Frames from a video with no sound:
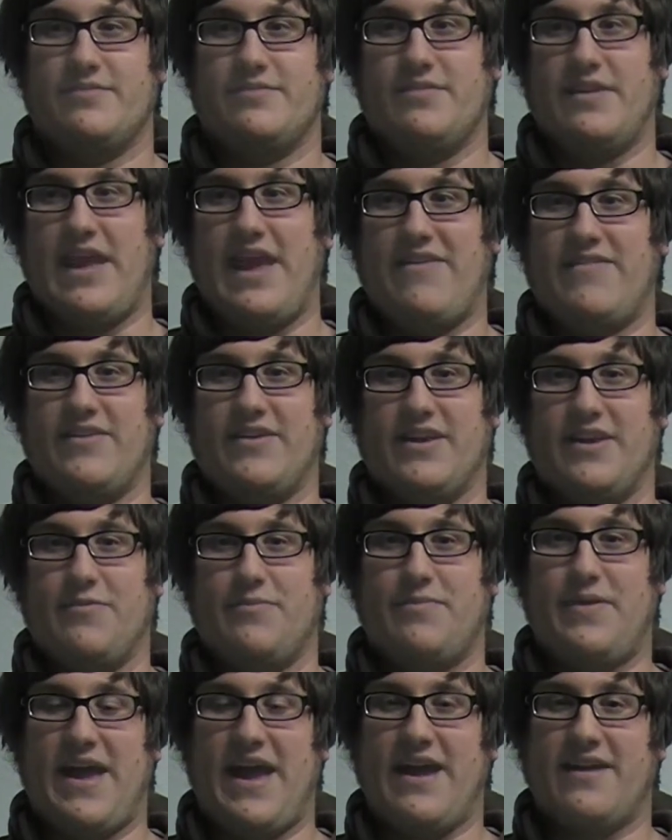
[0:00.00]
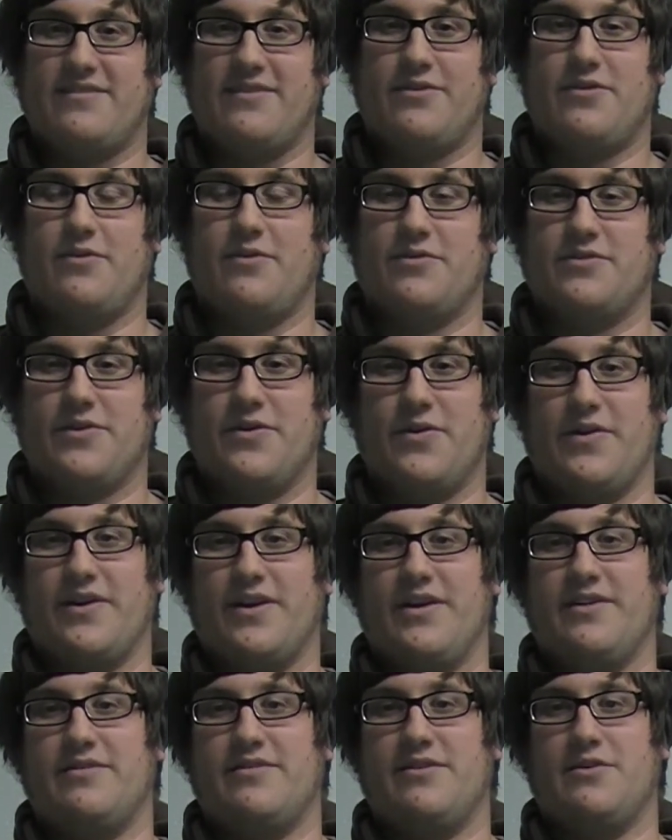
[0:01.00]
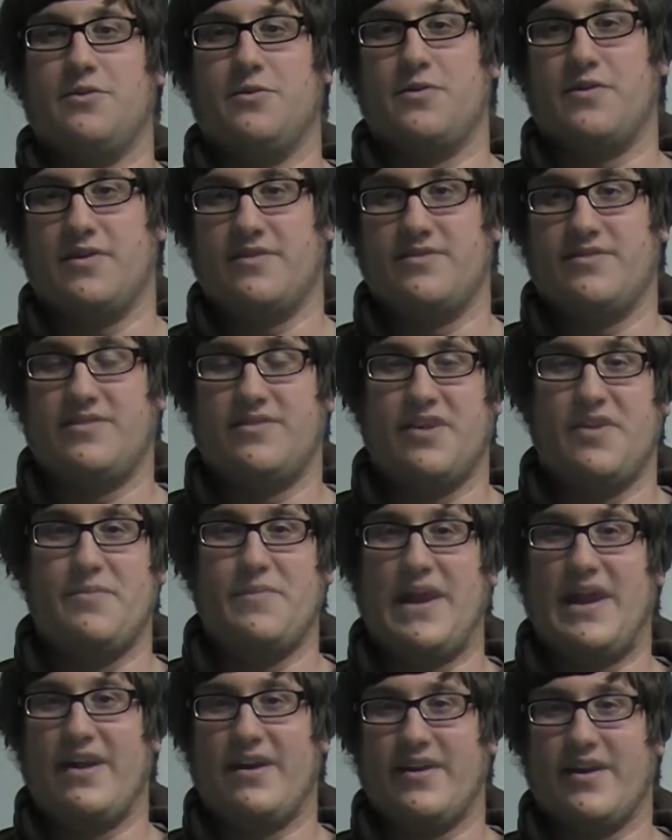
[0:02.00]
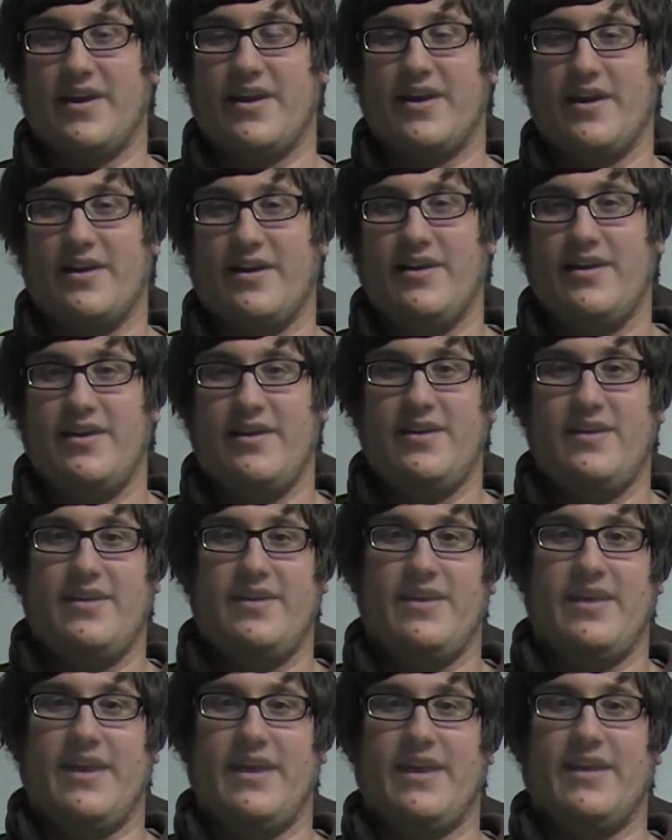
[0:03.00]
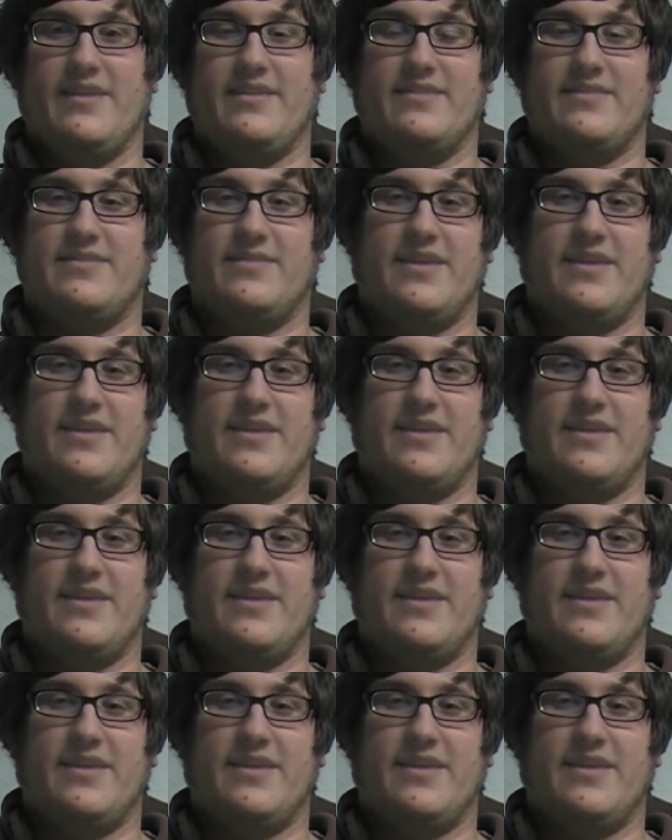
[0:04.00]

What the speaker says: having an impact on what was going on too, because America and